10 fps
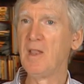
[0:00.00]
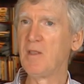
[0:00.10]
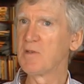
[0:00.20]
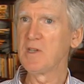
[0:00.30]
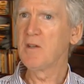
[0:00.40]

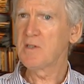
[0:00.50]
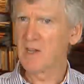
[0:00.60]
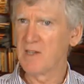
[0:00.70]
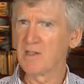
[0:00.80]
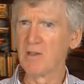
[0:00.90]
There was no
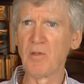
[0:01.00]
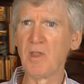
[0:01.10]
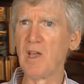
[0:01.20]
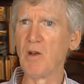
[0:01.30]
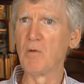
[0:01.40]
sense that
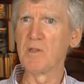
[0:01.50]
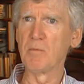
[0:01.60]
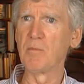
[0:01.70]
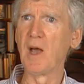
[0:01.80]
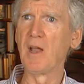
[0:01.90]
theatre was
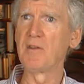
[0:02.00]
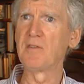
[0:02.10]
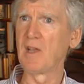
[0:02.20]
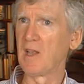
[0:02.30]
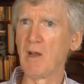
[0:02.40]
about
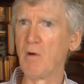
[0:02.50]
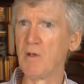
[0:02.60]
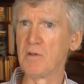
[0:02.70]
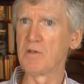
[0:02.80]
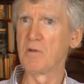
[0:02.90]
telling our
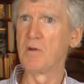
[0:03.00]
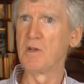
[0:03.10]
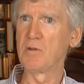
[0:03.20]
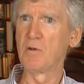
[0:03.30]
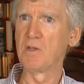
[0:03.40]
own
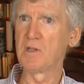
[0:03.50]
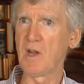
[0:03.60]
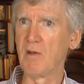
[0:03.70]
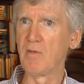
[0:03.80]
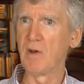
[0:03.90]
stories or
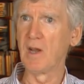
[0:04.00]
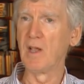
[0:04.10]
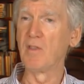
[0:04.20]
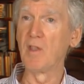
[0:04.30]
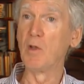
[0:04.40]

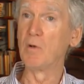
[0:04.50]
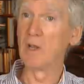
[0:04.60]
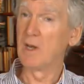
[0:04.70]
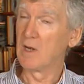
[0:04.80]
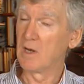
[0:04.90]
discovering
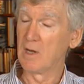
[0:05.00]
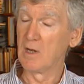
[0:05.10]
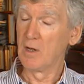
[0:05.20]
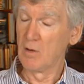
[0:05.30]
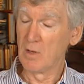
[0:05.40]
the
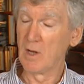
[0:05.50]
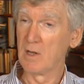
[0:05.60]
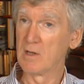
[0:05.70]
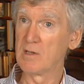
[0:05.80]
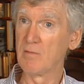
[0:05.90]

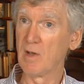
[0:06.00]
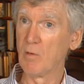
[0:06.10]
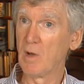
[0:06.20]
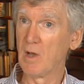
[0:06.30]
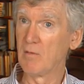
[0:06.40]
uniqueness of our
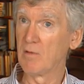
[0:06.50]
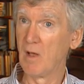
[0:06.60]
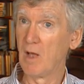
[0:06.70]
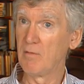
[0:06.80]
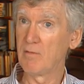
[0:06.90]
way of
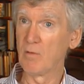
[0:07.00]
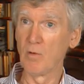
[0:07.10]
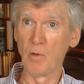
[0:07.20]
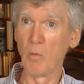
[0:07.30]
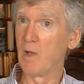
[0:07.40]
life
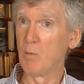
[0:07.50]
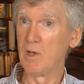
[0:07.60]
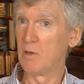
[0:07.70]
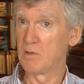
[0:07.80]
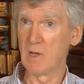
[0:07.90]
or the way we
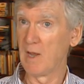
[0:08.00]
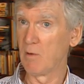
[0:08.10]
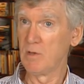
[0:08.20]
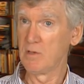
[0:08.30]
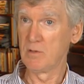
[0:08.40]
use
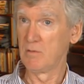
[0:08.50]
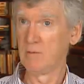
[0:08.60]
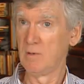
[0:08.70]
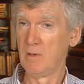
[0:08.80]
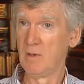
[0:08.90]
language.
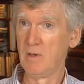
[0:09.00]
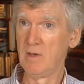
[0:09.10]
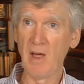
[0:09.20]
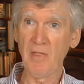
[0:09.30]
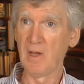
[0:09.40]

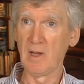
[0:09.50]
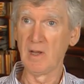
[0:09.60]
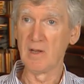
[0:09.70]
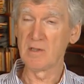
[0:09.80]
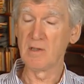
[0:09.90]
Nothing.
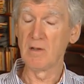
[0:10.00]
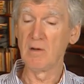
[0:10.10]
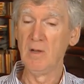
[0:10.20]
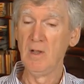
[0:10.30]
And so